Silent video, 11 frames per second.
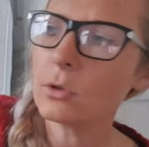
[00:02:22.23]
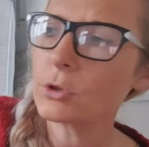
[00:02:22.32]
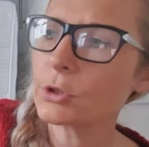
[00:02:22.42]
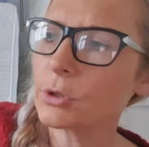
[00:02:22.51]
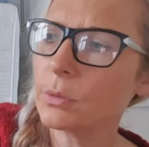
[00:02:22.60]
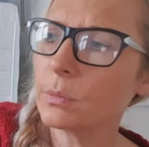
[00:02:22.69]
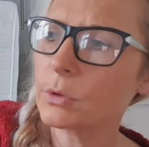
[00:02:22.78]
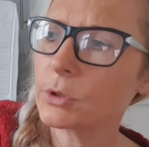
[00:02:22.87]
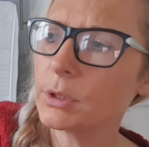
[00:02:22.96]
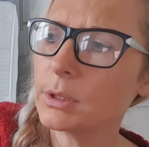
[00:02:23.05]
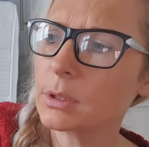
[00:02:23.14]
not sure what
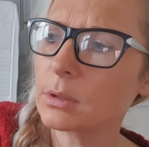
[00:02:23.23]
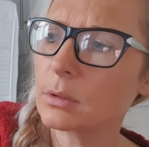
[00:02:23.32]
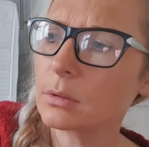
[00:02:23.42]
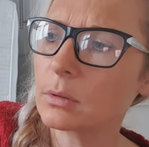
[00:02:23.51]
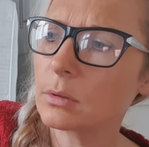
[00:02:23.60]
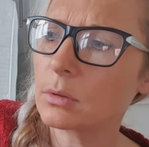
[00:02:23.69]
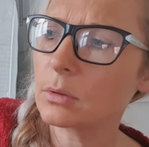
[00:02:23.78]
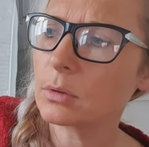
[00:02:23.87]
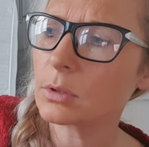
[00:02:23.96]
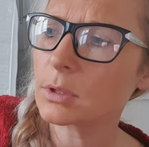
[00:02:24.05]
she's got